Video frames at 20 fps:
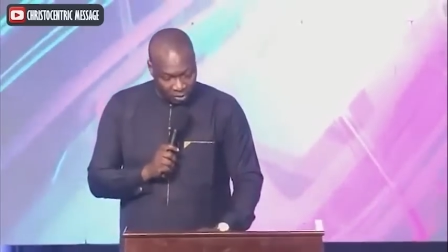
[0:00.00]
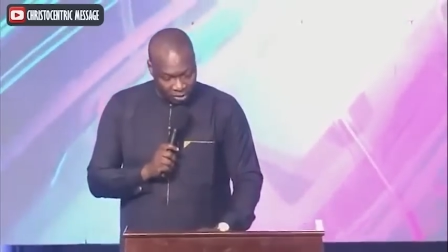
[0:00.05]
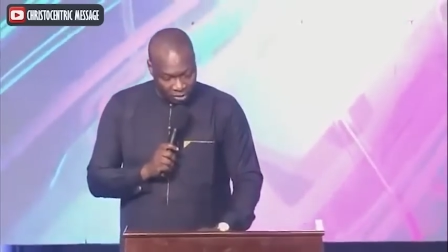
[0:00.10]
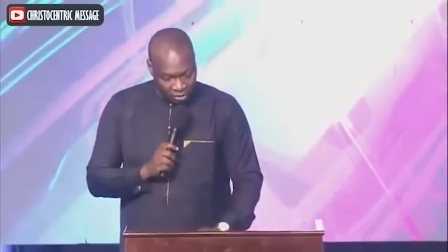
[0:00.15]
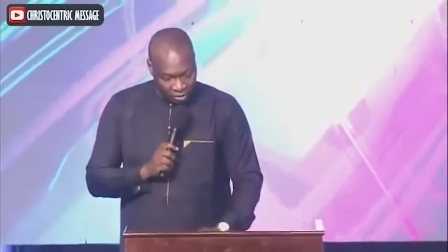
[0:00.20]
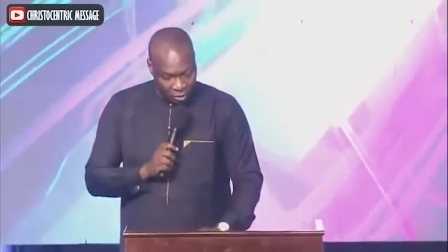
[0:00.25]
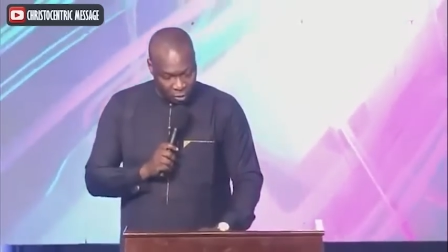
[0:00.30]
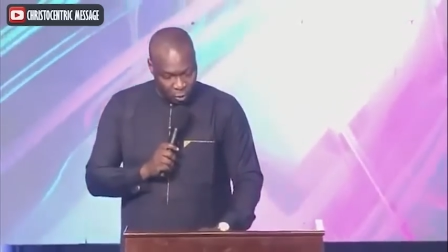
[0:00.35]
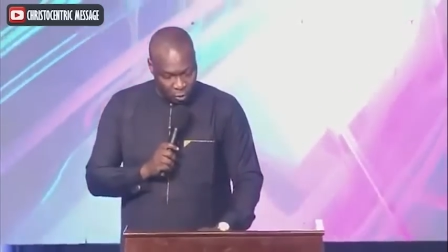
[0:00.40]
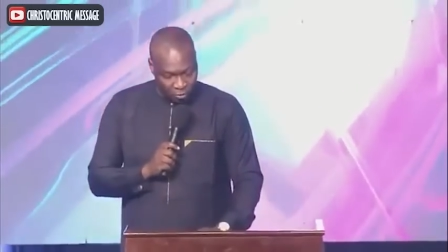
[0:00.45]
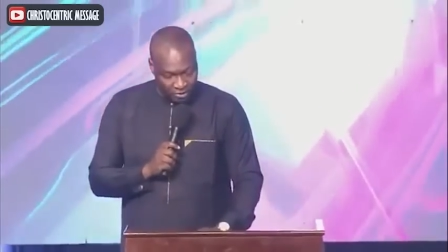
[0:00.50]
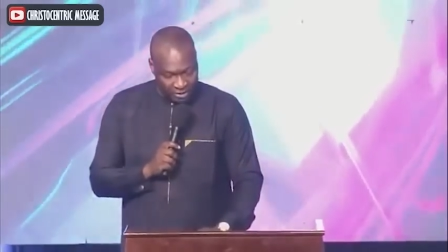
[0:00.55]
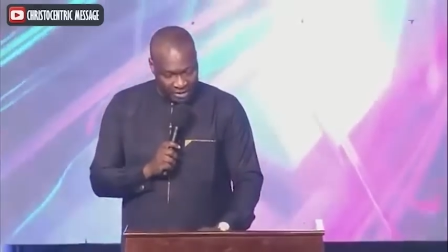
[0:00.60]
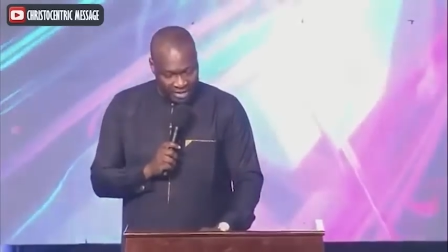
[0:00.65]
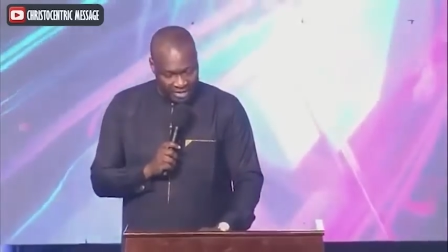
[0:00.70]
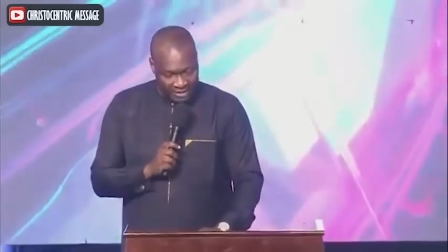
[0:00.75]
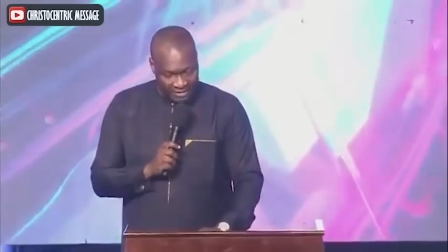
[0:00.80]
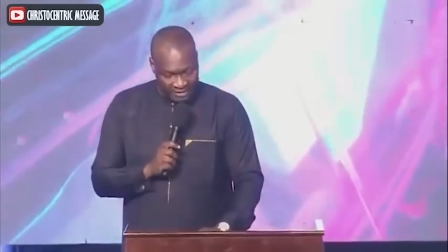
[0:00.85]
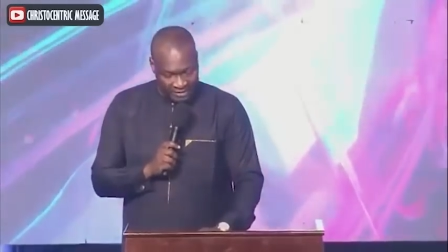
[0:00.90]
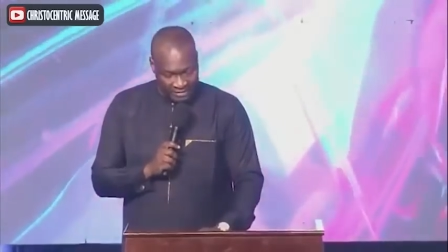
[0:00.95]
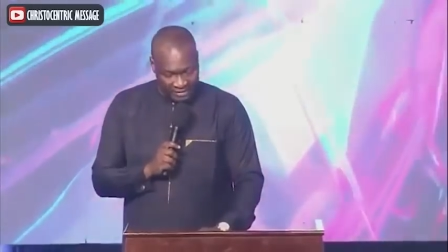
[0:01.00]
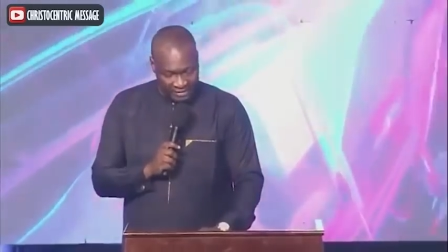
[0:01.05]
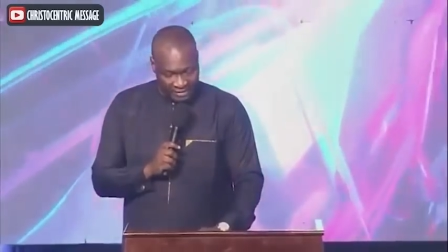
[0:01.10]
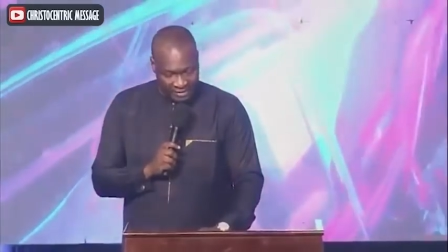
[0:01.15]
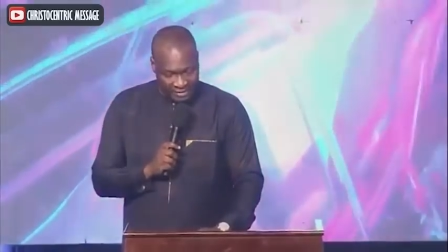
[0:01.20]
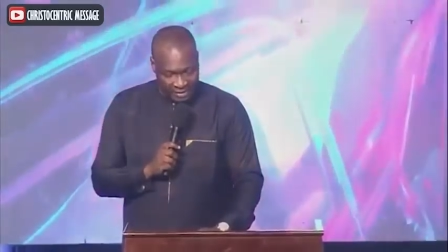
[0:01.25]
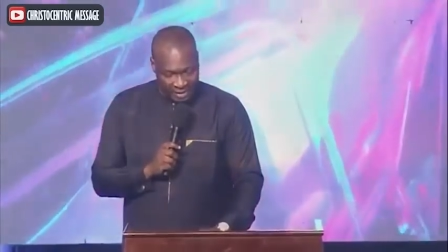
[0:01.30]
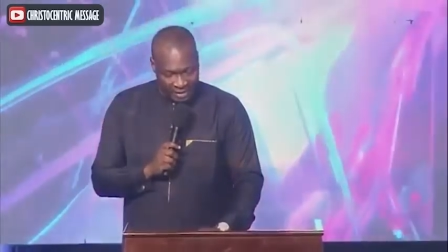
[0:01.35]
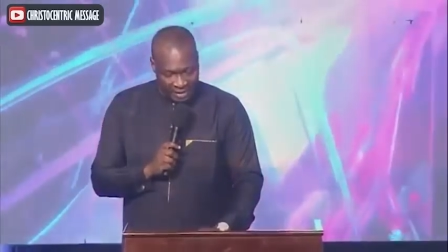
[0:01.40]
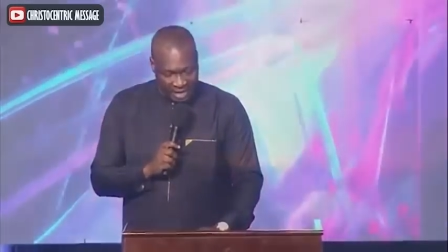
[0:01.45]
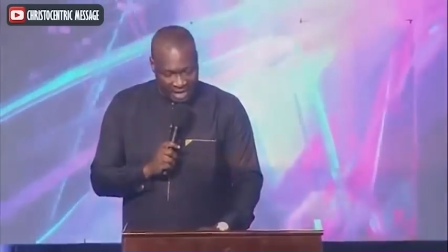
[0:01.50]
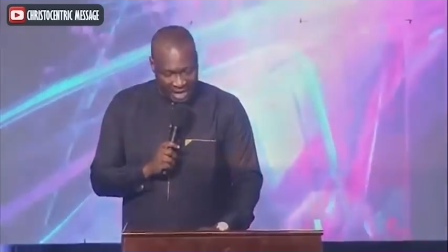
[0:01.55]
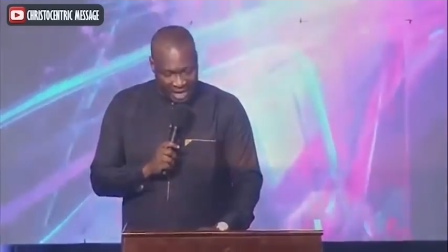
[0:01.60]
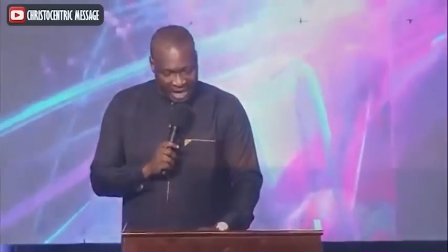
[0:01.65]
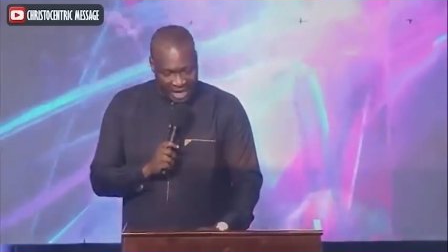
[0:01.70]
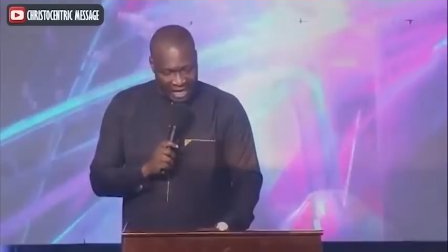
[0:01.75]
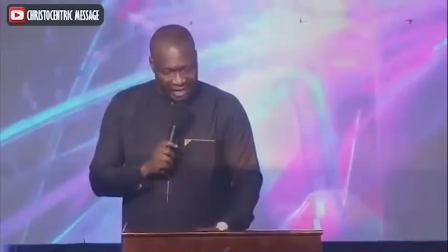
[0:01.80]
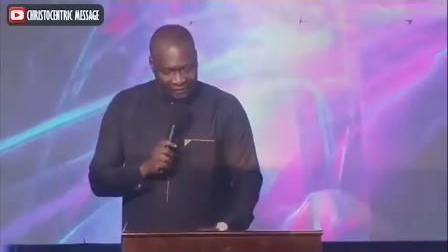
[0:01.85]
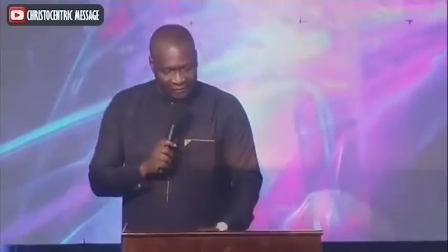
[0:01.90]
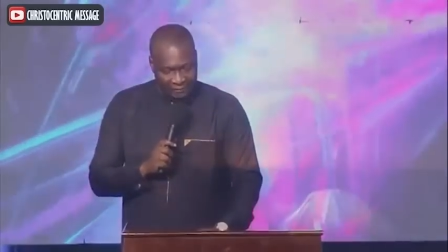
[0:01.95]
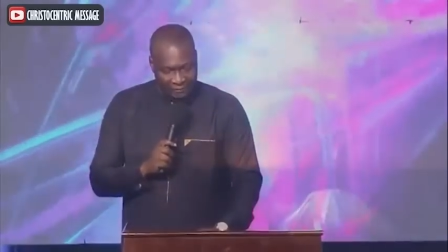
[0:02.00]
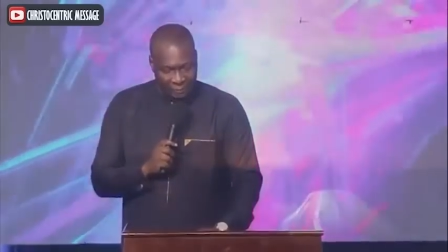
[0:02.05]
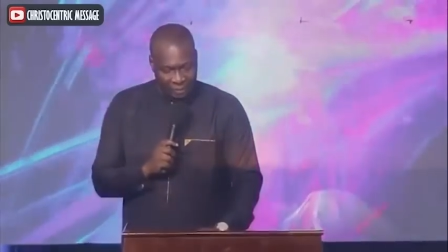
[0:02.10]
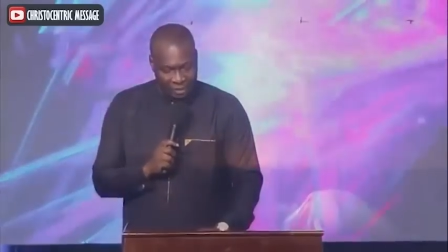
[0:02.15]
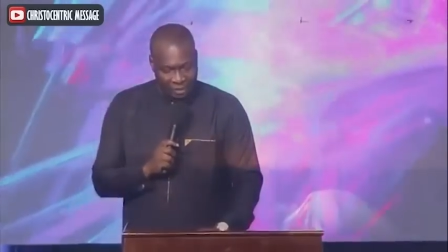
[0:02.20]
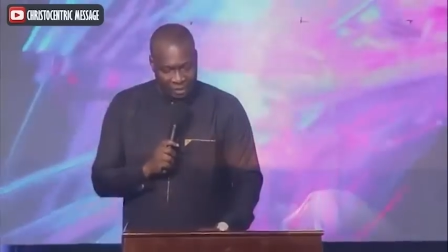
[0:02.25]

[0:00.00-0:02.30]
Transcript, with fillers: his goodness and for